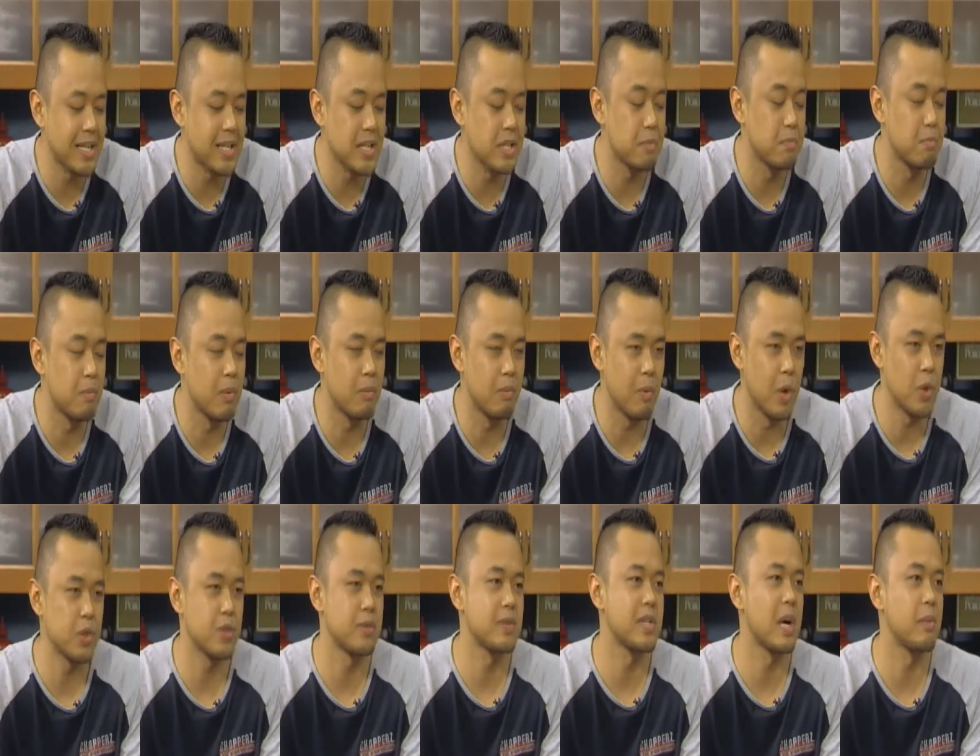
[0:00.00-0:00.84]
fact is
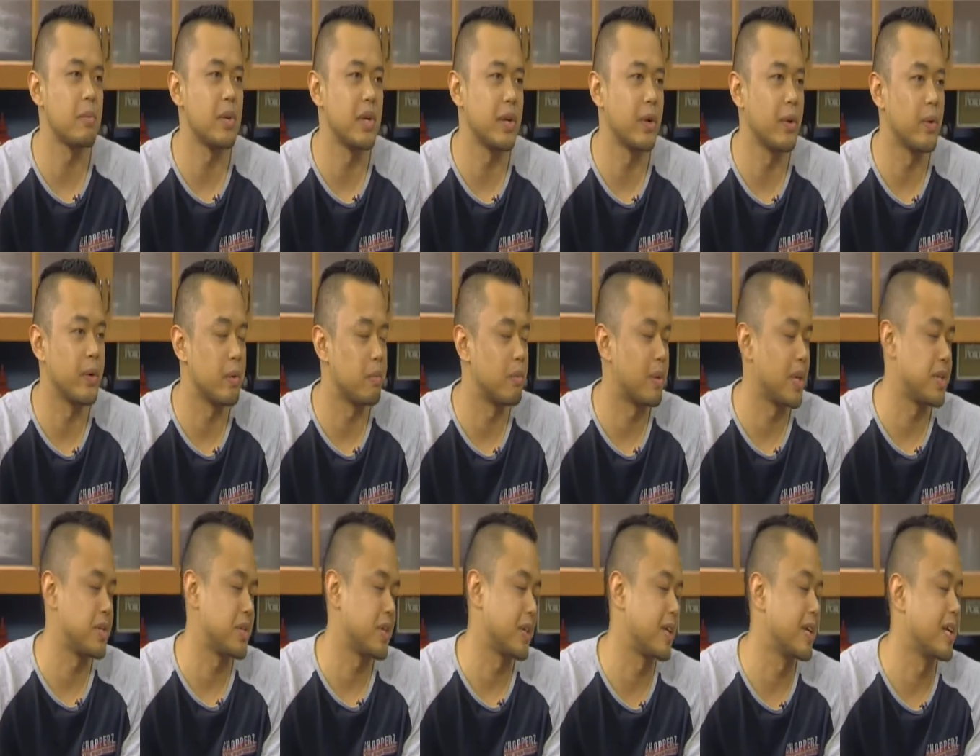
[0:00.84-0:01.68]
most of the time when you go into a
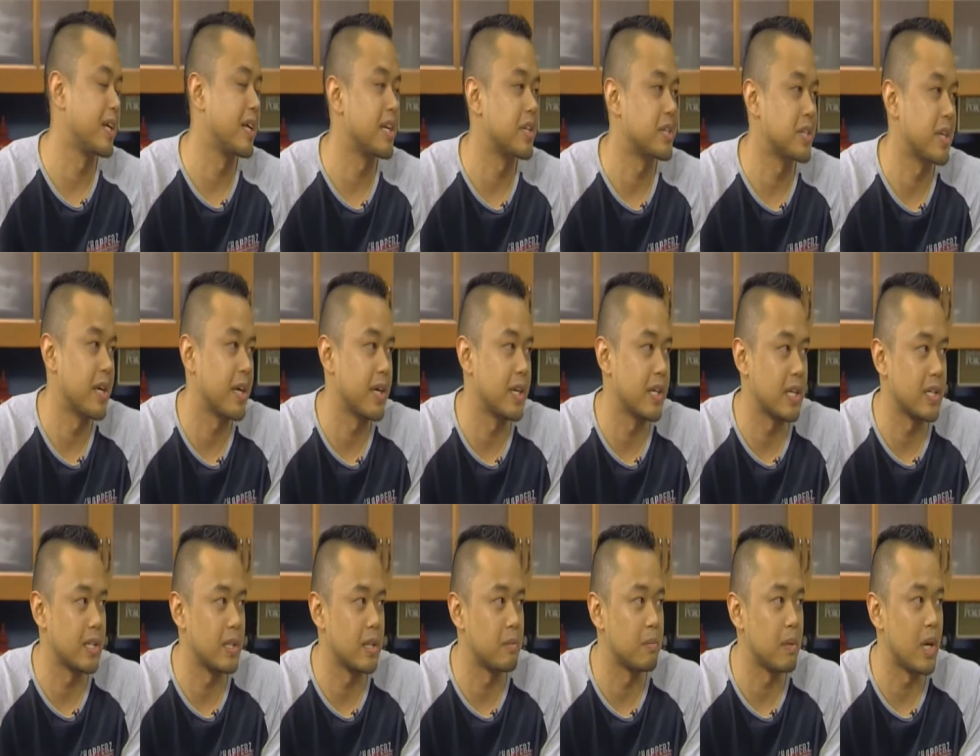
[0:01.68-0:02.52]
place you're going to get your
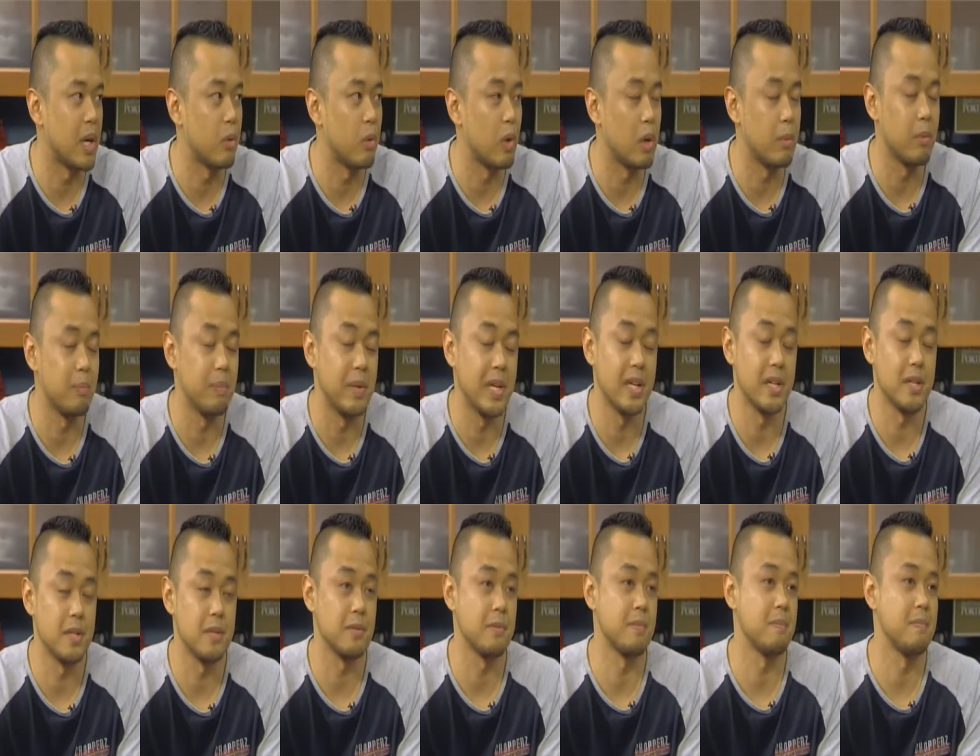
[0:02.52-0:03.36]
haircut done by a woman
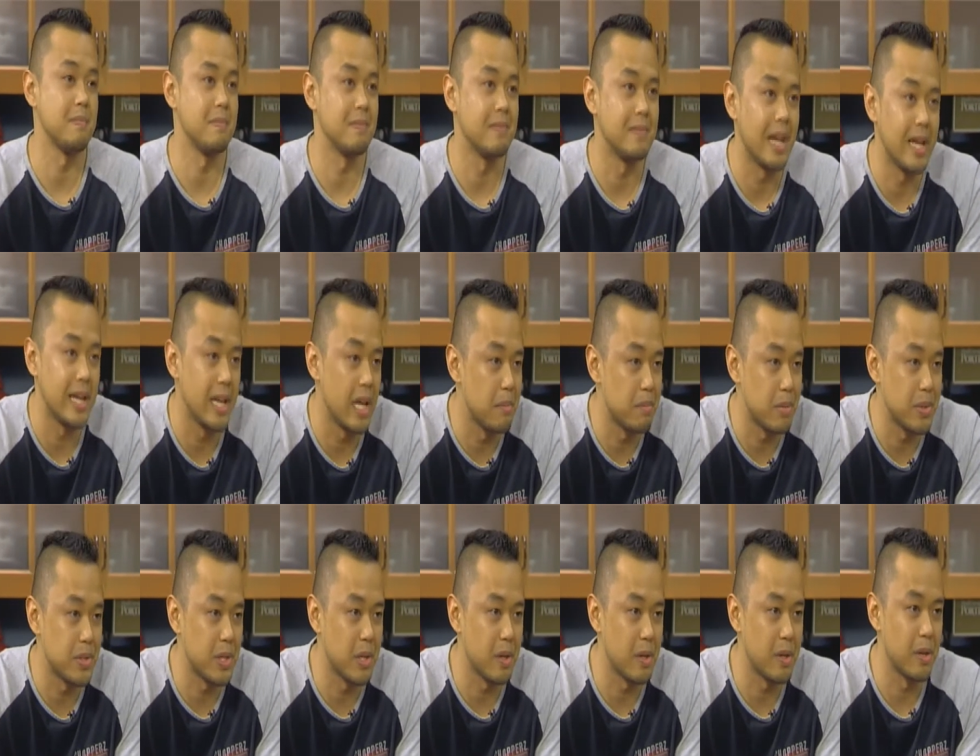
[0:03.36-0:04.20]
because
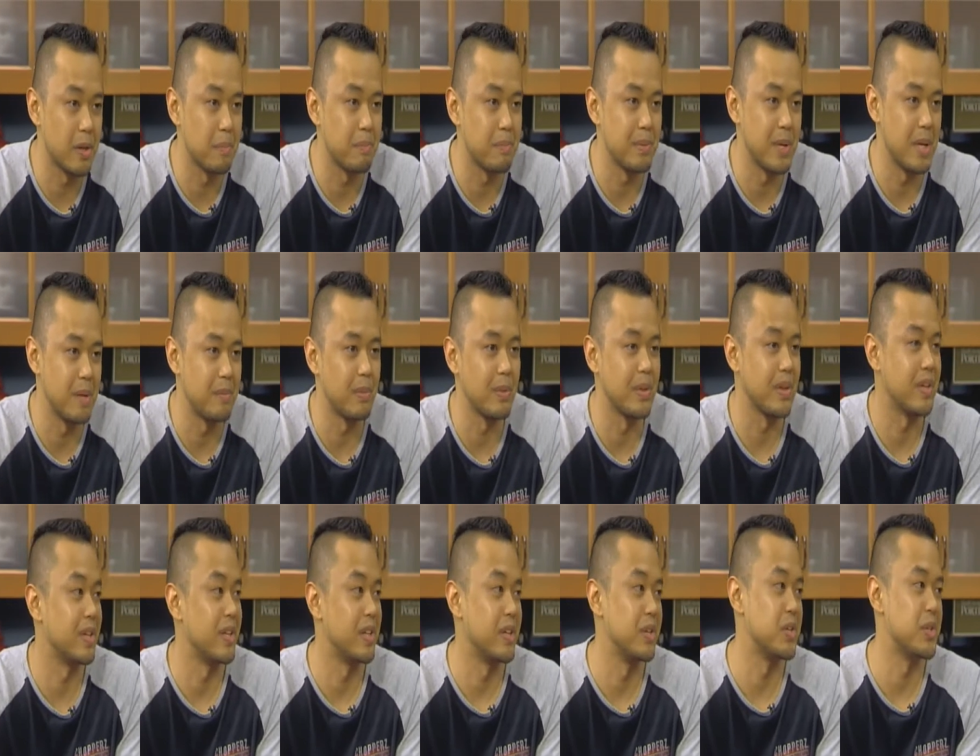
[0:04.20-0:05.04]
98% of the
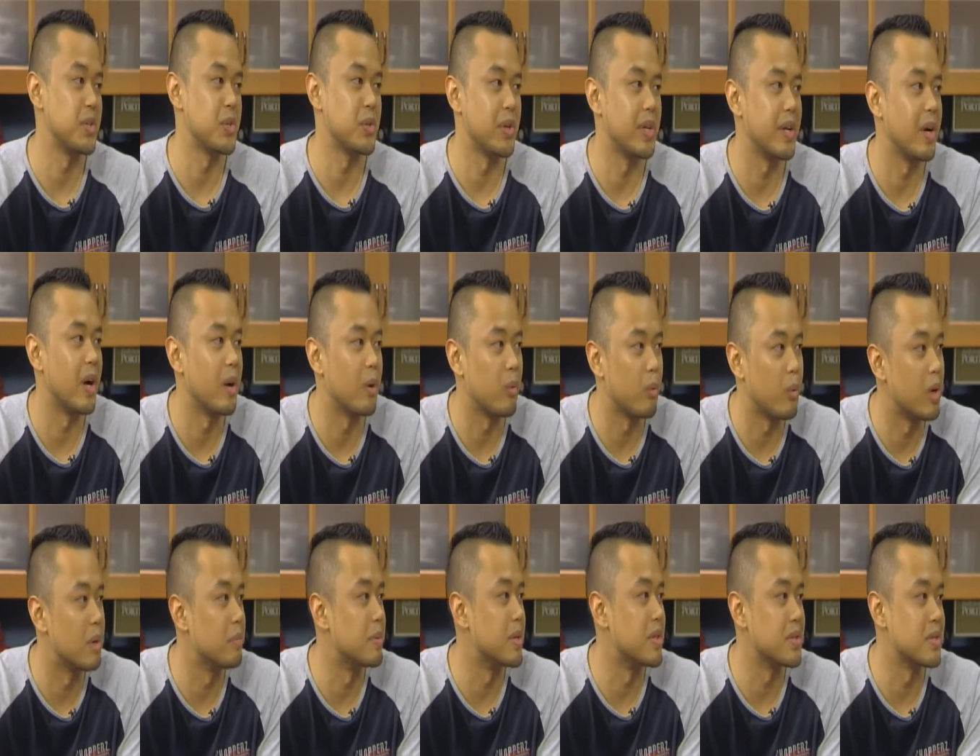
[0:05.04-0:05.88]
people in the industry are
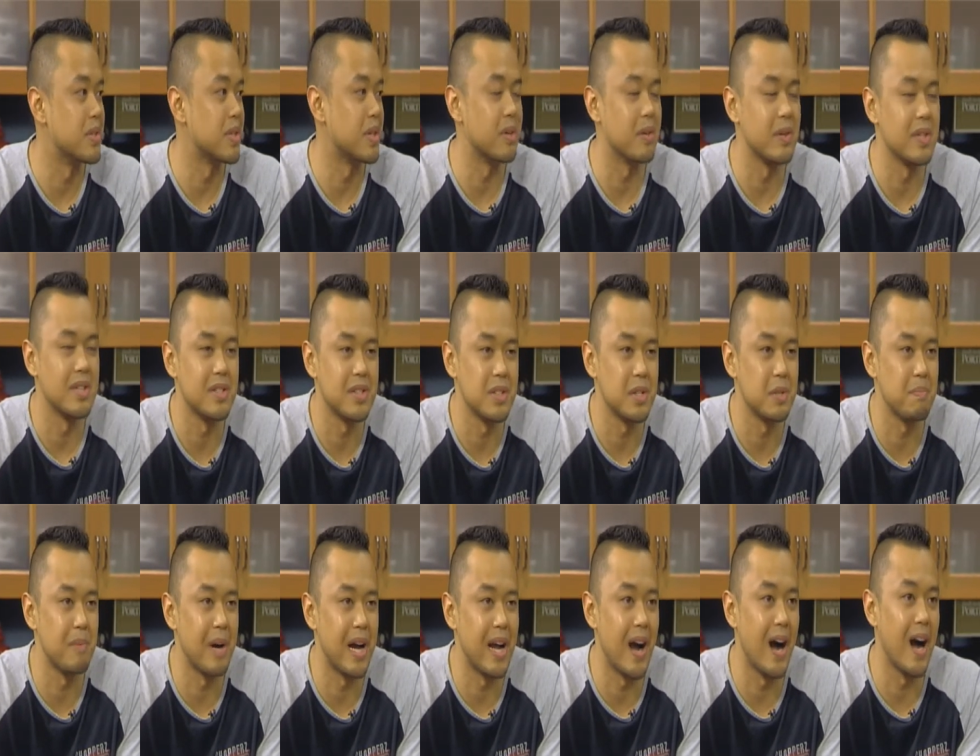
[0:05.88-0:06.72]
right. women. So it's
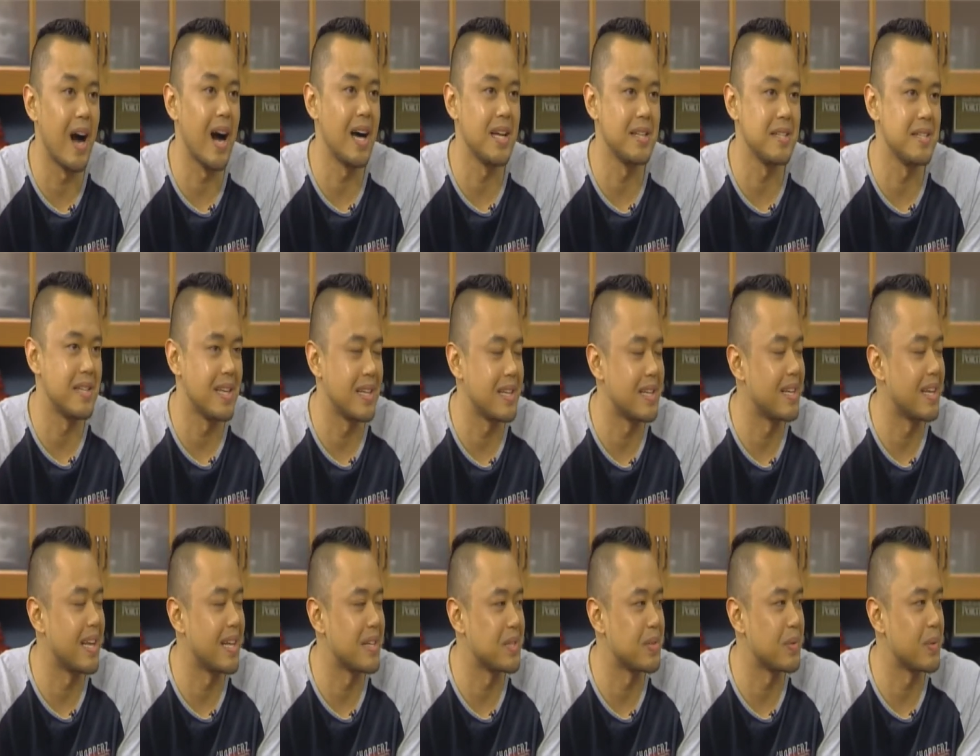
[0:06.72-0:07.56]
just by odds
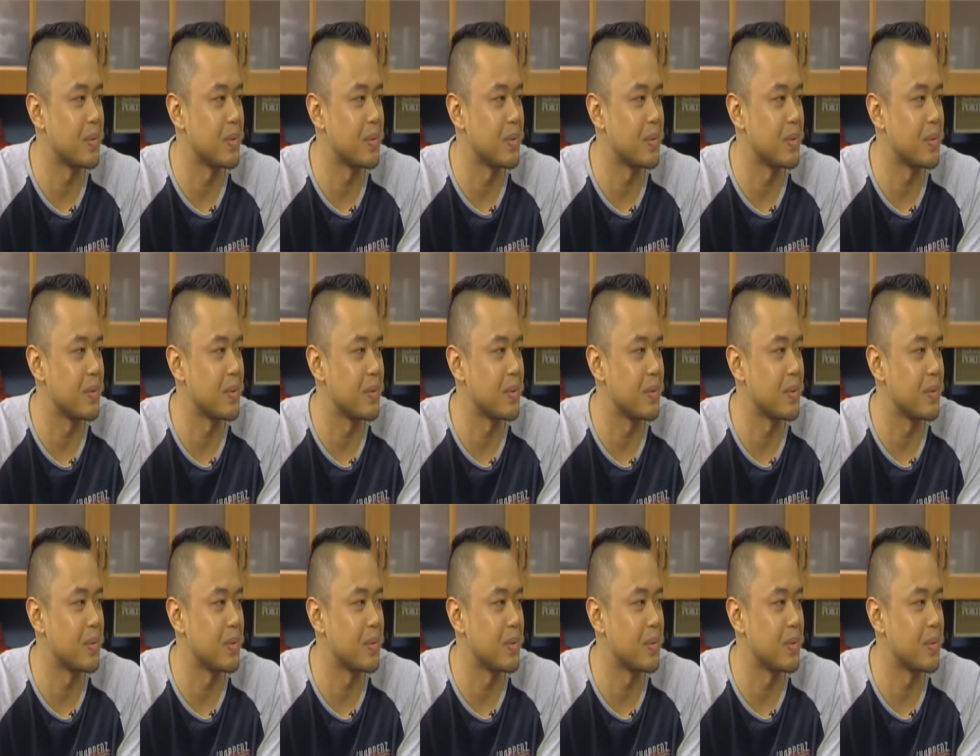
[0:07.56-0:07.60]
that